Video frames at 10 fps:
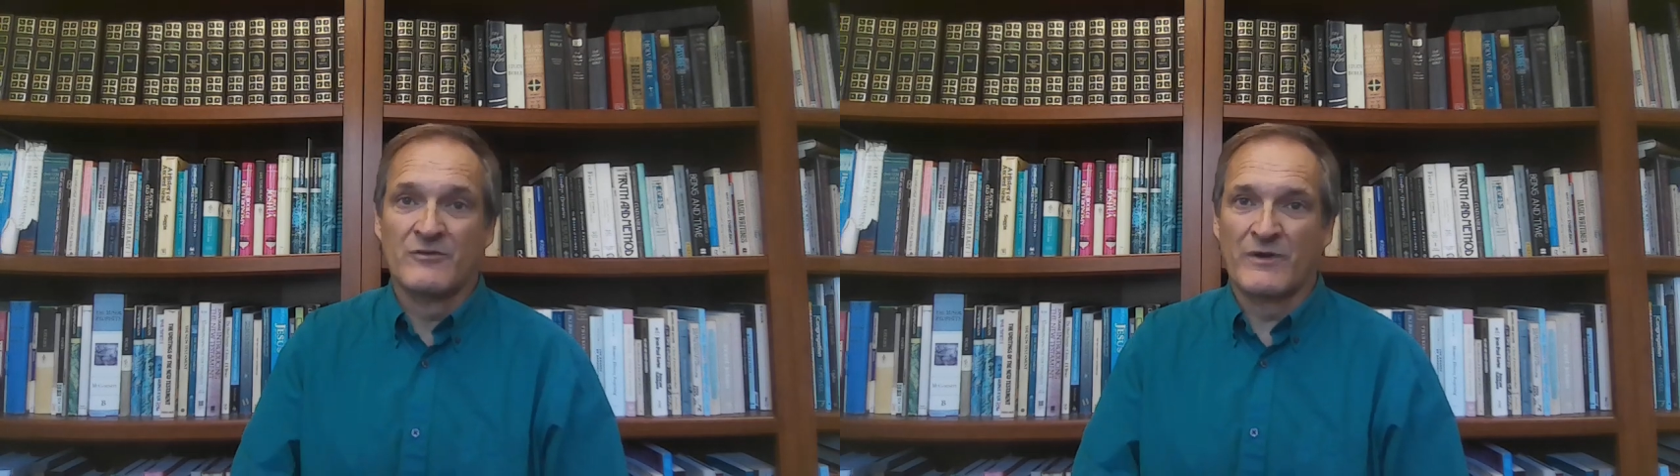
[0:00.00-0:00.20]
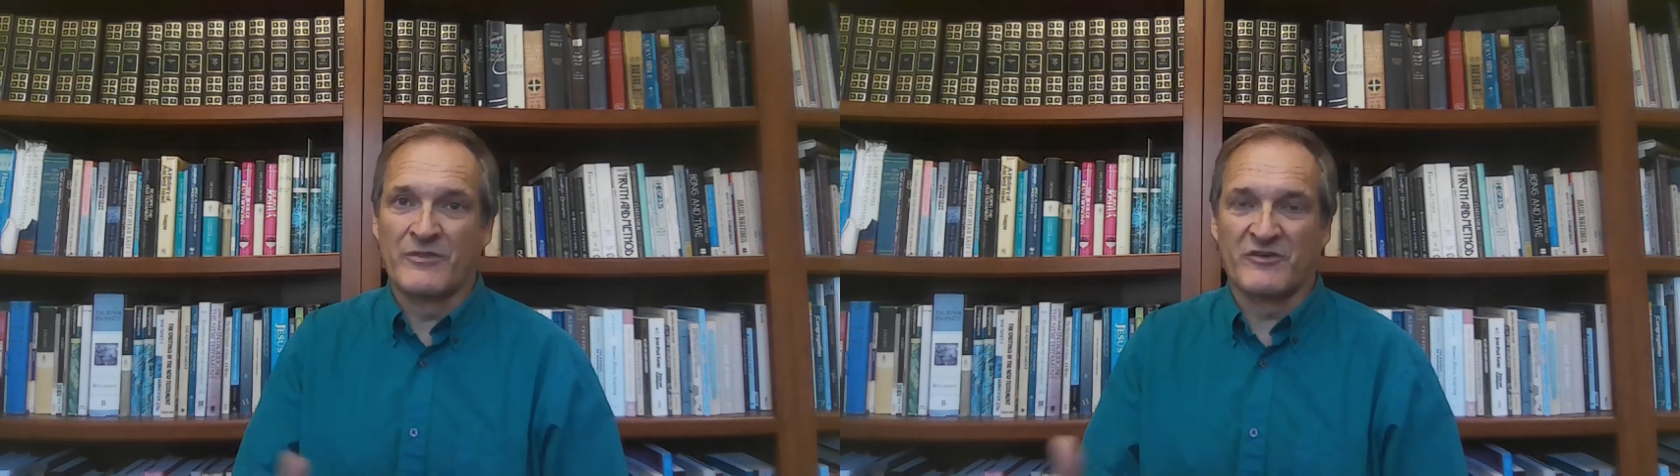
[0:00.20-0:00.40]

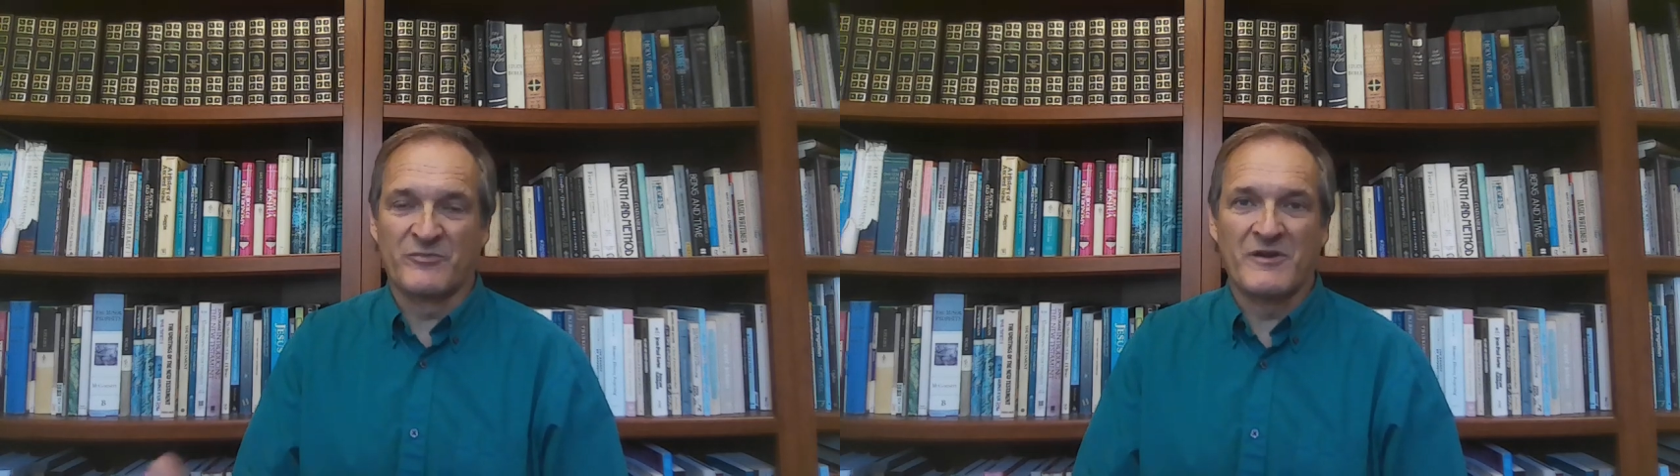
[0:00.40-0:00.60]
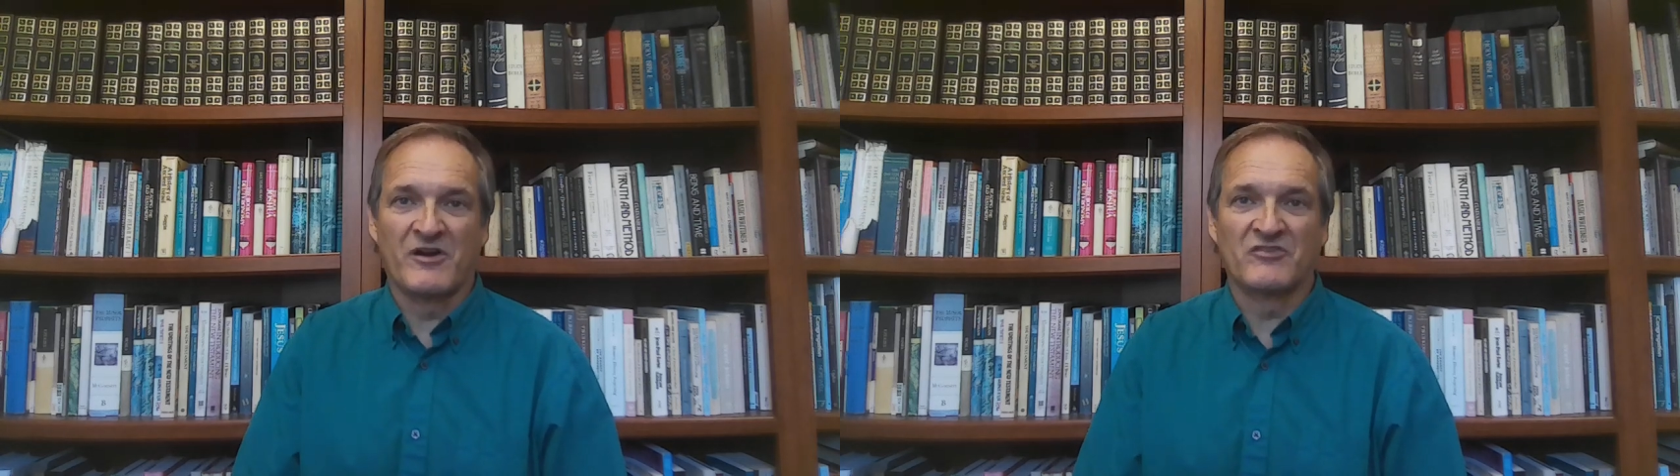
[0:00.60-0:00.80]
whether it's
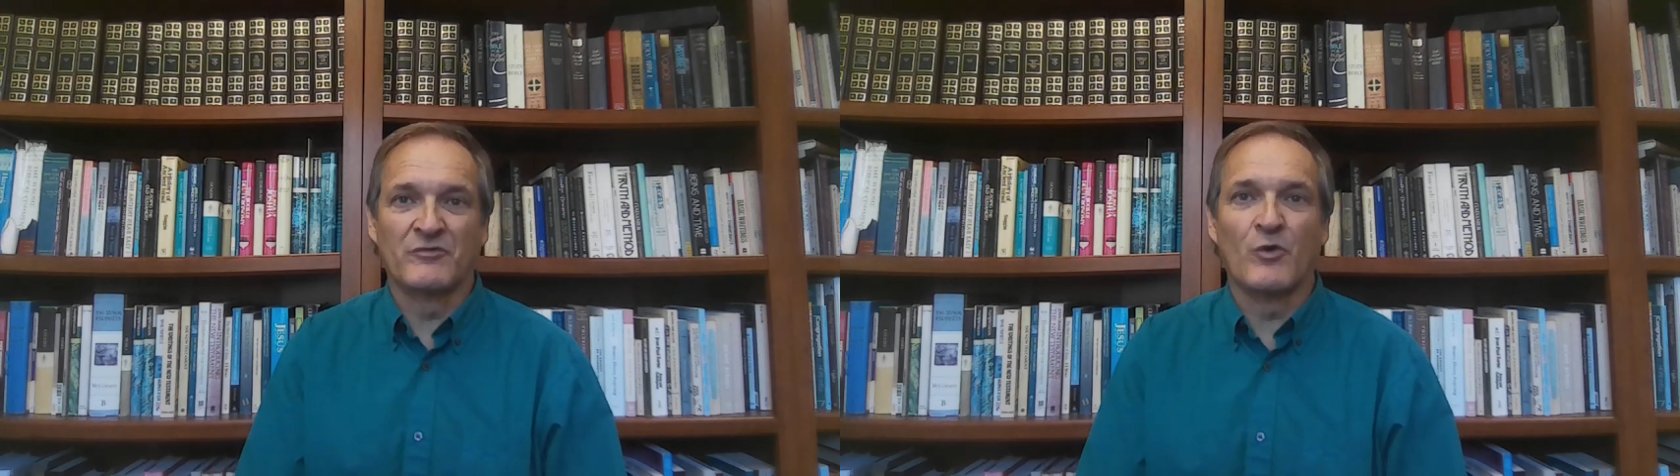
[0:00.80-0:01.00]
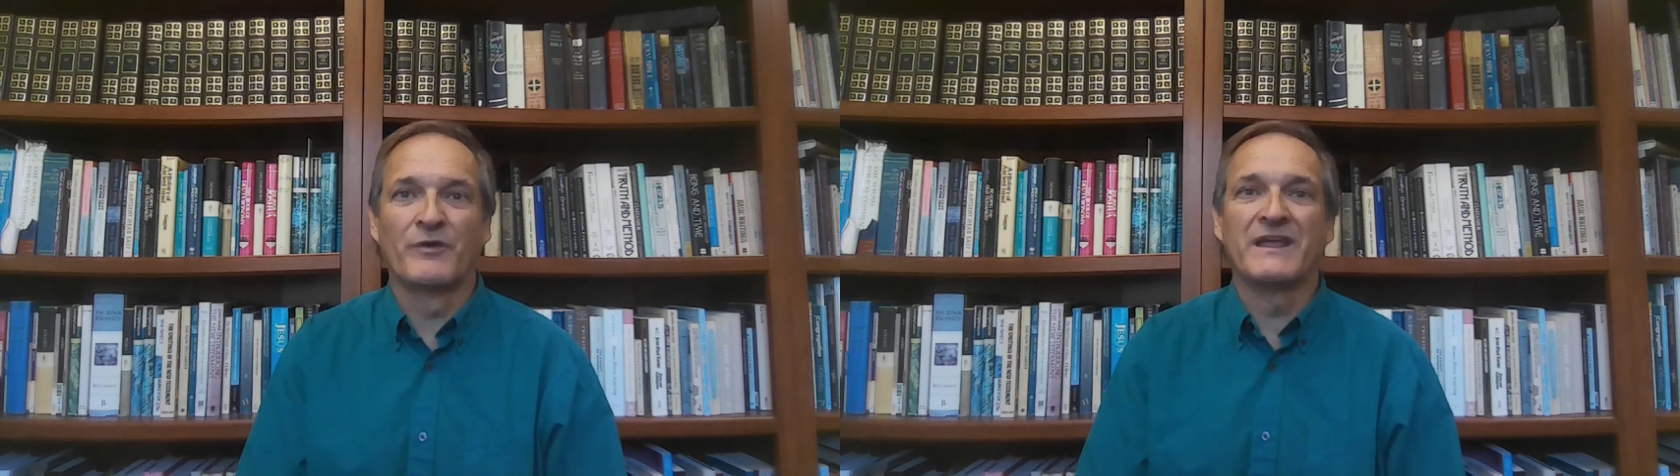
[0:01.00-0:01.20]
because of old